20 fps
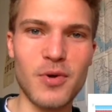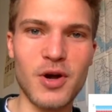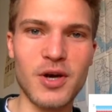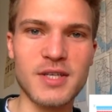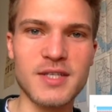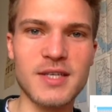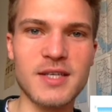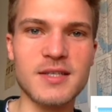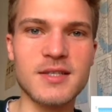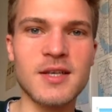
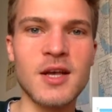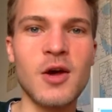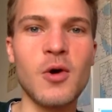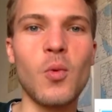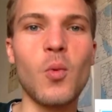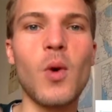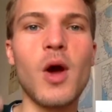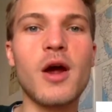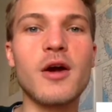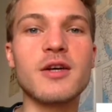process,
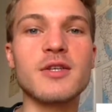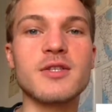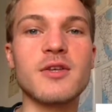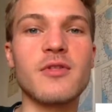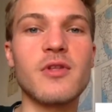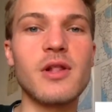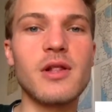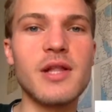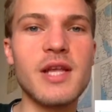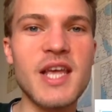whereas on
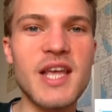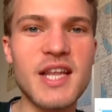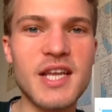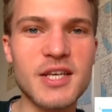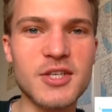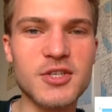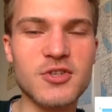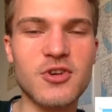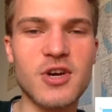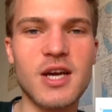the leading
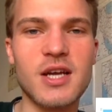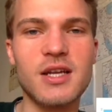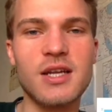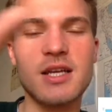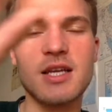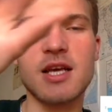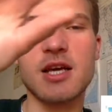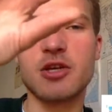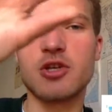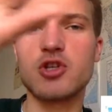strand,
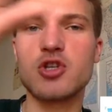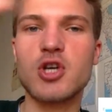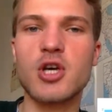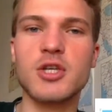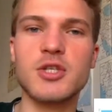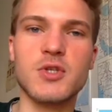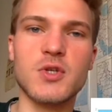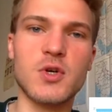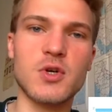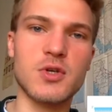it can
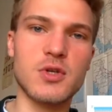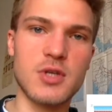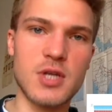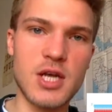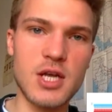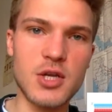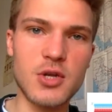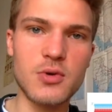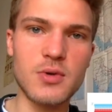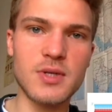just
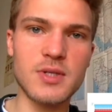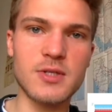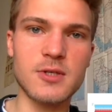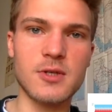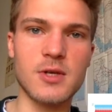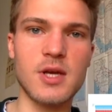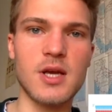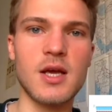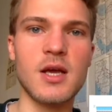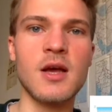
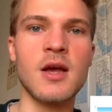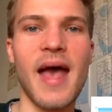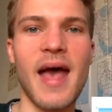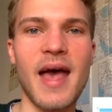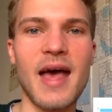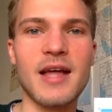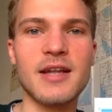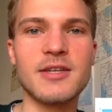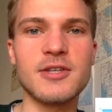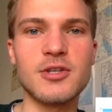continuously
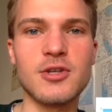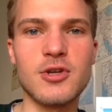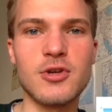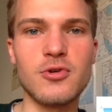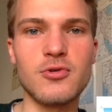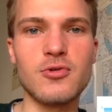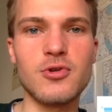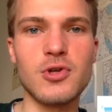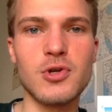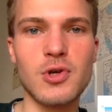add
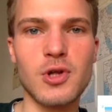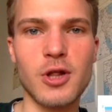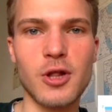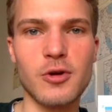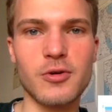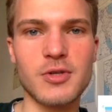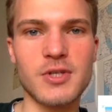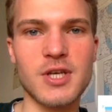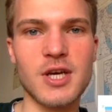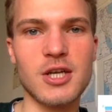new
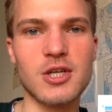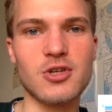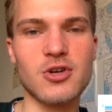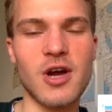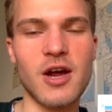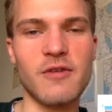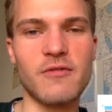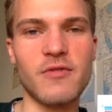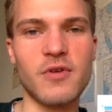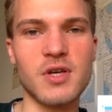nucleoside
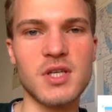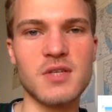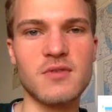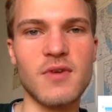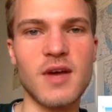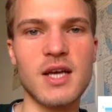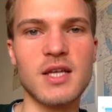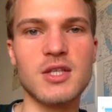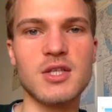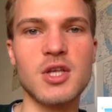
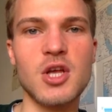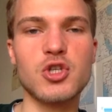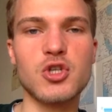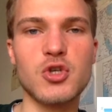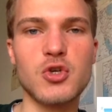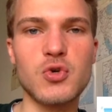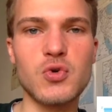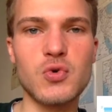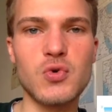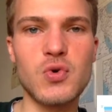triphosphates
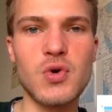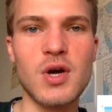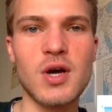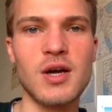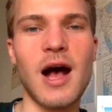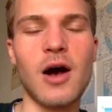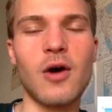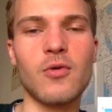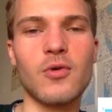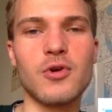to
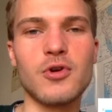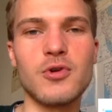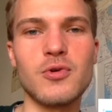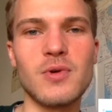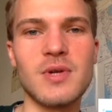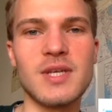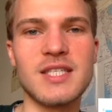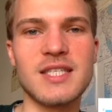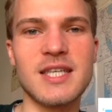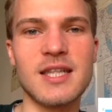our
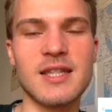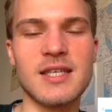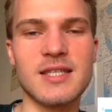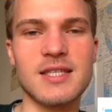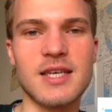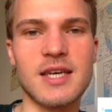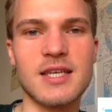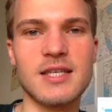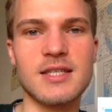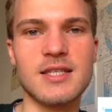newly
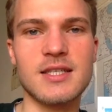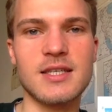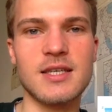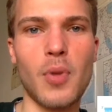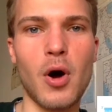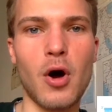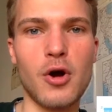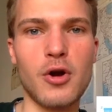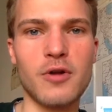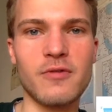synthesized
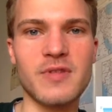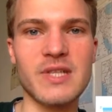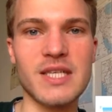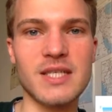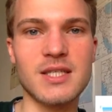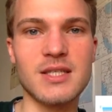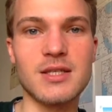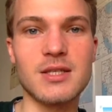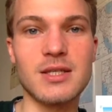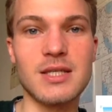part of
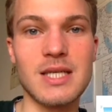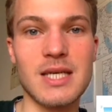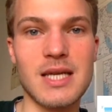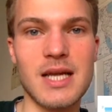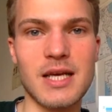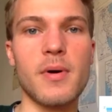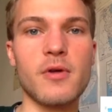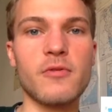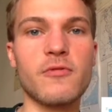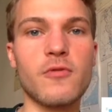this D N A.
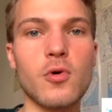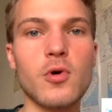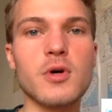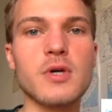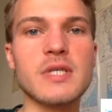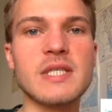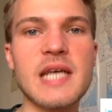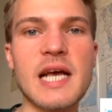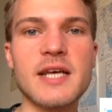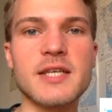But of
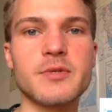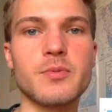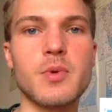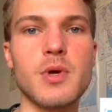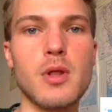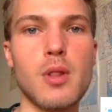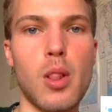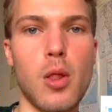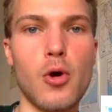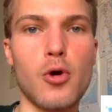course, as we
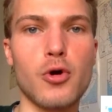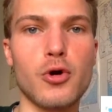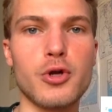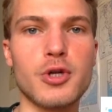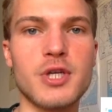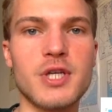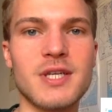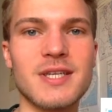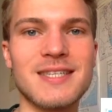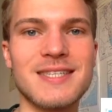
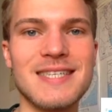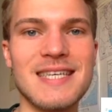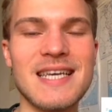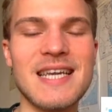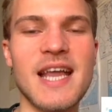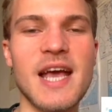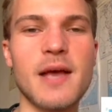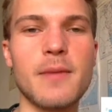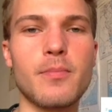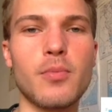learned, D N
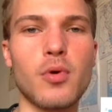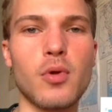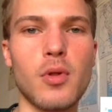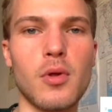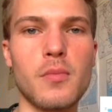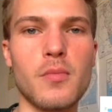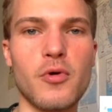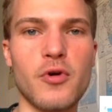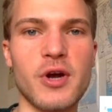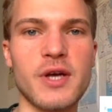A
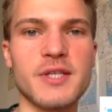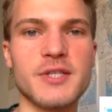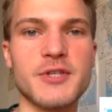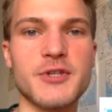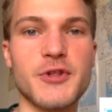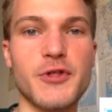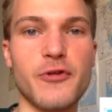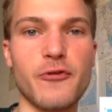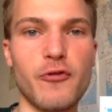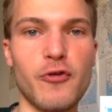
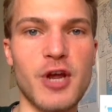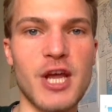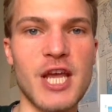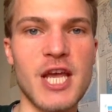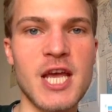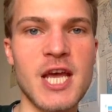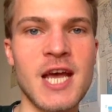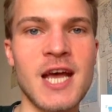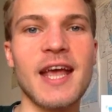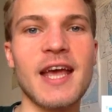polymerase
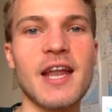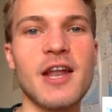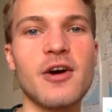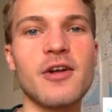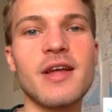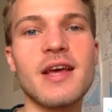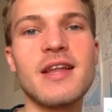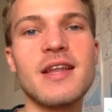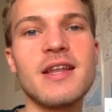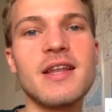three
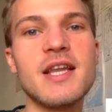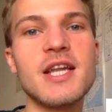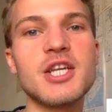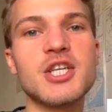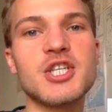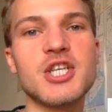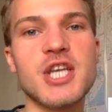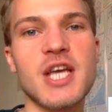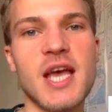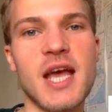cannot
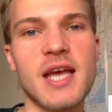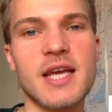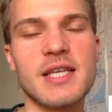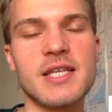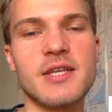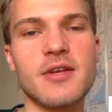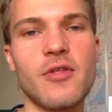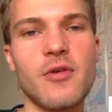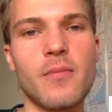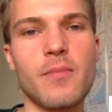
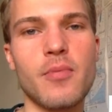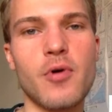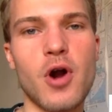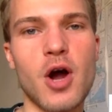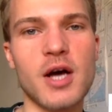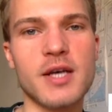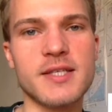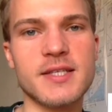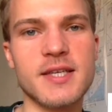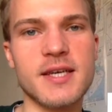initiate the
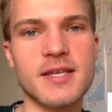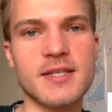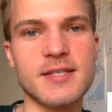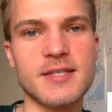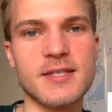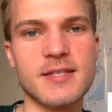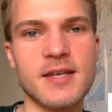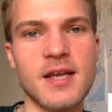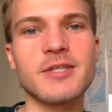process.